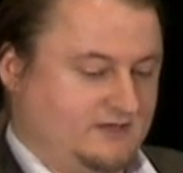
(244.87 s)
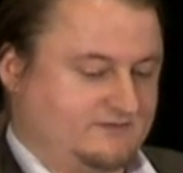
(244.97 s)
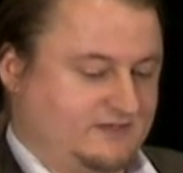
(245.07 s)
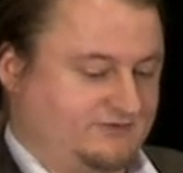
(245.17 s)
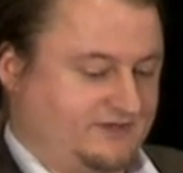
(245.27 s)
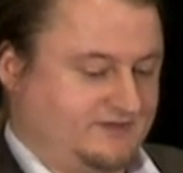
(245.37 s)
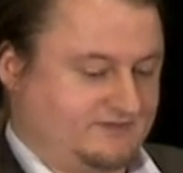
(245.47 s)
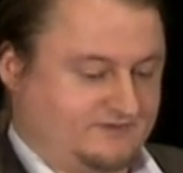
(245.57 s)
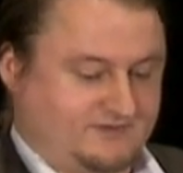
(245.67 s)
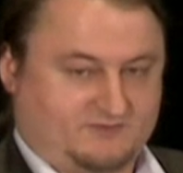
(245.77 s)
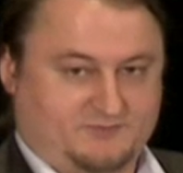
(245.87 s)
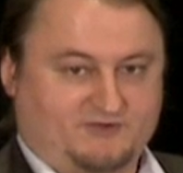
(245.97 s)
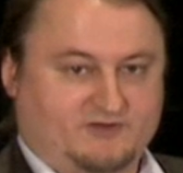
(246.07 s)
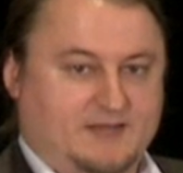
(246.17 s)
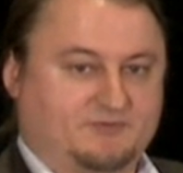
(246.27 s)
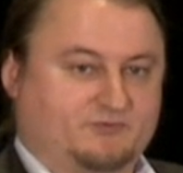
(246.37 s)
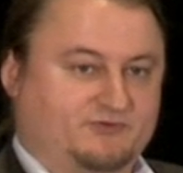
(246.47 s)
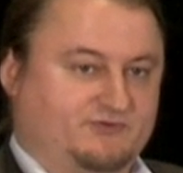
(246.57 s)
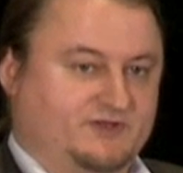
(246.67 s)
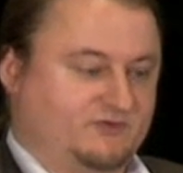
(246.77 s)
such as uh, special apps
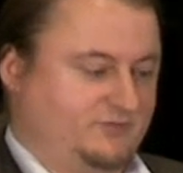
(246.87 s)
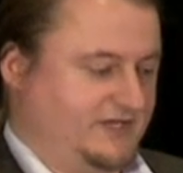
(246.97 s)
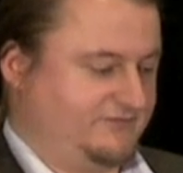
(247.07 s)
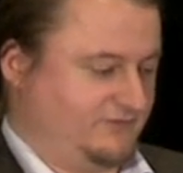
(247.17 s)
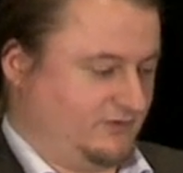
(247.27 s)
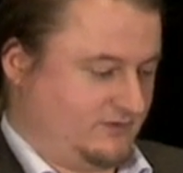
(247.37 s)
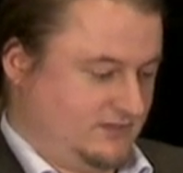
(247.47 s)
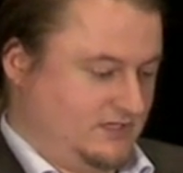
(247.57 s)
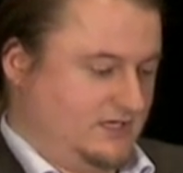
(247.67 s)
which you need to pay for,